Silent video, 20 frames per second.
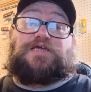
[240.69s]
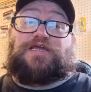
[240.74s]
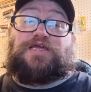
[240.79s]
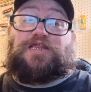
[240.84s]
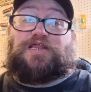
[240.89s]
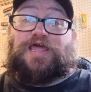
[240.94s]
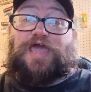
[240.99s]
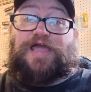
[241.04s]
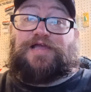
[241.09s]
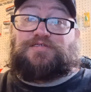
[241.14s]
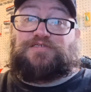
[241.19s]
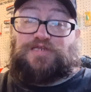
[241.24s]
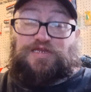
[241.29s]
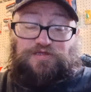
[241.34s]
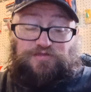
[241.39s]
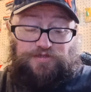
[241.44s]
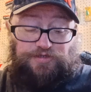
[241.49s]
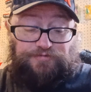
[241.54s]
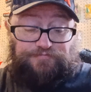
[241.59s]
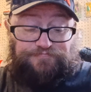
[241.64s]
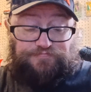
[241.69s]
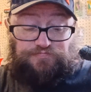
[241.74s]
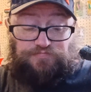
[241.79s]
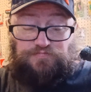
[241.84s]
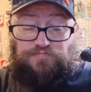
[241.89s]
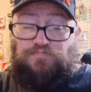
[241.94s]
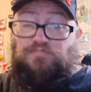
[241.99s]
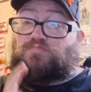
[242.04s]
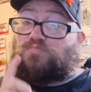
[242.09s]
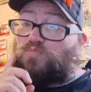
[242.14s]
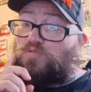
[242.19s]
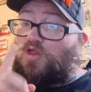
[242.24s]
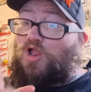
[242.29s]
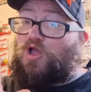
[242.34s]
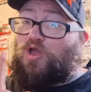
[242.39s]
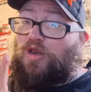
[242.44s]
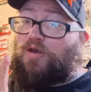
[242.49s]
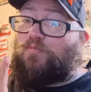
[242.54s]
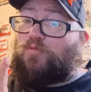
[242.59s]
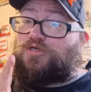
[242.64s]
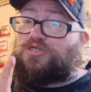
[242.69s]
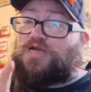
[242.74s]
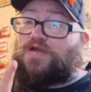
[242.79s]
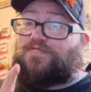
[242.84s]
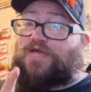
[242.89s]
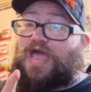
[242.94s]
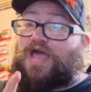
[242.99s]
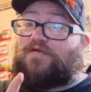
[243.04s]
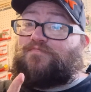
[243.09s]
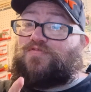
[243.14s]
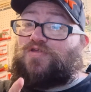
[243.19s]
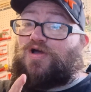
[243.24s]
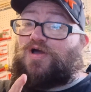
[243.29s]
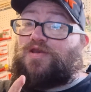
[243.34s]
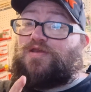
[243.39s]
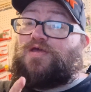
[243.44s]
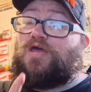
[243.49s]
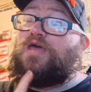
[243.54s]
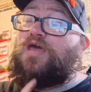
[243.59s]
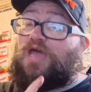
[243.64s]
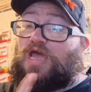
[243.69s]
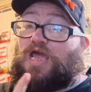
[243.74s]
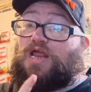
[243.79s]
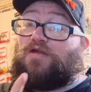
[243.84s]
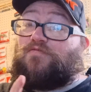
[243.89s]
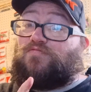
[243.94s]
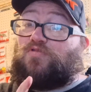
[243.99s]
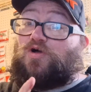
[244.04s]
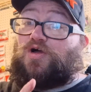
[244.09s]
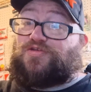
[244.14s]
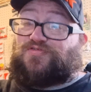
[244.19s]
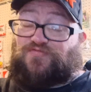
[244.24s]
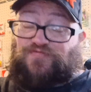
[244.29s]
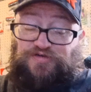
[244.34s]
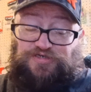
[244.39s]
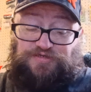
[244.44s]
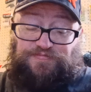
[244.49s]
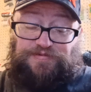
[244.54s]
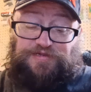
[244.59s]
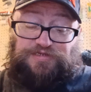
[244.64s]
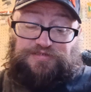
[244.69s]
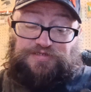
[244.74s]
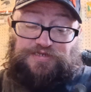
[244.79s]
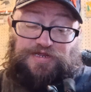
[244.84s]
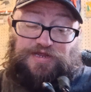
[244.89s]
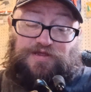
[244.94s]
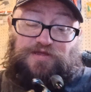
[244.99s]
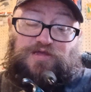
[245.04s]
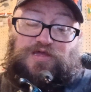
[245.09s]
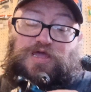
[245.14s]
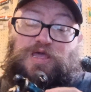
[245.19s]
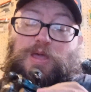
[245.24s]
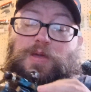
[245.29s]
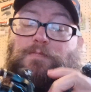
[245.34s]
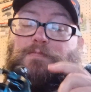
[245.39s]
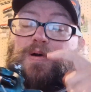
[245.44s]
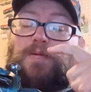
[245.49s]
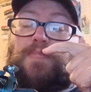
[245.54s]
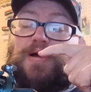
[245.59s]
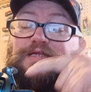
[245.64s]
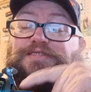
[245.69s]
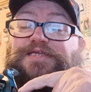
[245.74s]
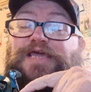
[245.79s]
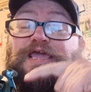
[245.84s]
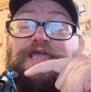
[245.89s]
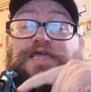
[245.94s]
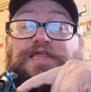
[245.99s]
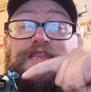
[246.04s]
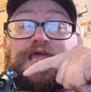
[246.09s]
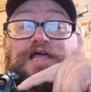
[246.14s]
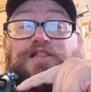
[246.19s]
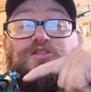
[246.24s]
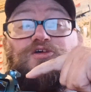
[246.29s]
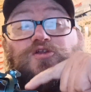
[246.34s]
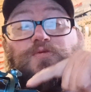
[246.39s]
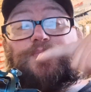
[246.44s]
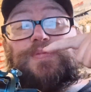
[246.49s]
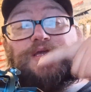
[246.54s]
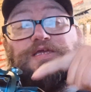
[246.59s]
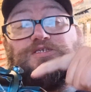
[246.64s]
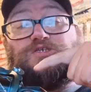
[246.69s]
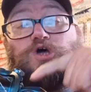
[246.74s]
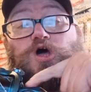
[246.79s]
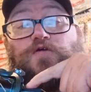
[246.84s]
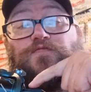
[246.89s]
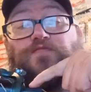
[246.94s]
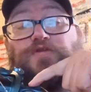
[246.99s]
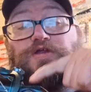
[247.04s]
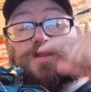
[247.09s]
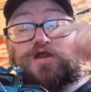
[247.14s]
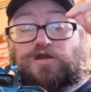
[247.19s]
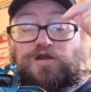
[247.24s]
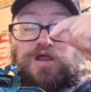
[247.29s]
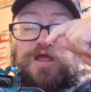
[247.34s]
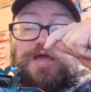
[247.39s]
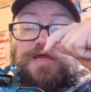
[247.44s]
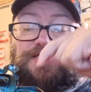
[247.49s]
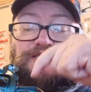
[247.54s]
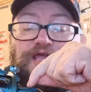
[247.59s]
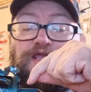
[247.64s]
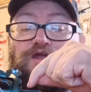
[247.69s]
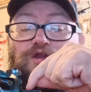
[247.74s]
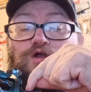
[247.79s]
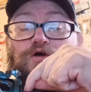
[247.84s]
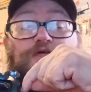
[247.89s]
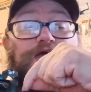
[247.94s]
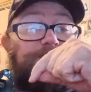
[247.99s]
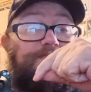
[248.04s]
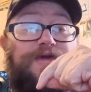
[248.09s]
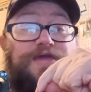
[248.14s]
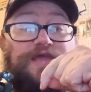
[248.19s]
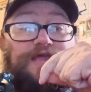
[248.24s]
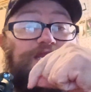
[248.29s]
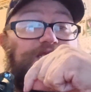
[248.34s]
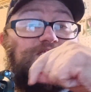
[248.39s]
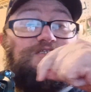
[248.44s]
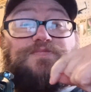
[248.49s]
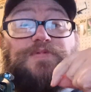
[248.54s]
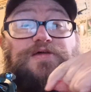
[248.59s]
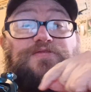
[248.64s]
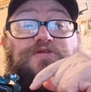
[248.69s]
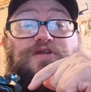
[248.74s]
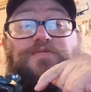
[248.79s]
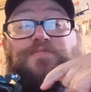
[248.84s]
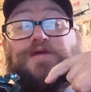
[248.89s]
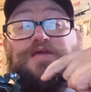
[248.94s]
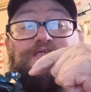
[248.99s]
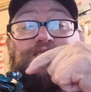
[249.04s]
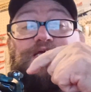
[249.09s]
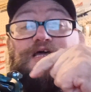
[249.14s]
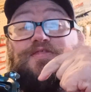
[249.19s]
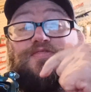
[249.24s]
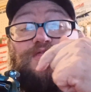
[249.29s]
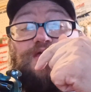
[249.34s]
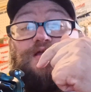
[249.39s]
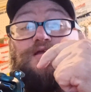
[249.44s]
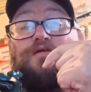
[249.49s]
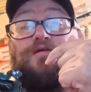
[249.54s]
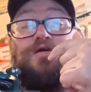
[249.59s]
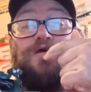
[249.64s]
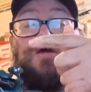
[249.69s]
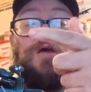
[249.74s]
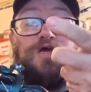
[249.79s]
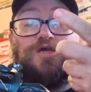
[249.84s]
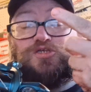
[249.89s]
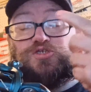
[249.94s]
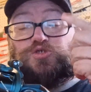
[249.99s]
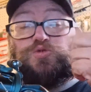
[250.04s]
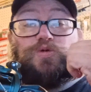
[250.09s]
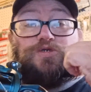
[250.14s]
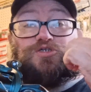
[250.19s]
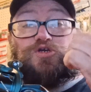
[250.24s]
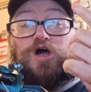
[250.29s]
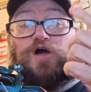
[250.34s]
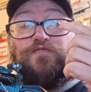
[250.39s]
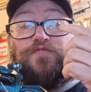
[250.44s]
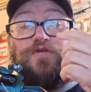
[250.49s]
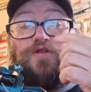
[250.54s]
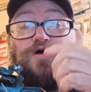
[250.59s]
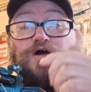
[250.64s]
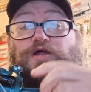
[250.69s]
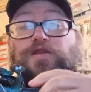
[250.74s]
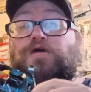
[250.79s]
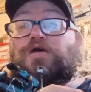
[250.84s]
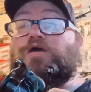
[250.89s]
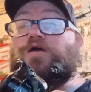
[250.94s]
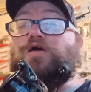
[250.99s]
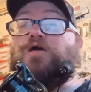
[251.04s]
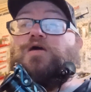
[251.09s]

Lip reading: I hit it accidentally, and which I have done, and I've lost fish because of that. But by taking that little piece off of there, taking all that mechanism out there that makes that thing switch off and on,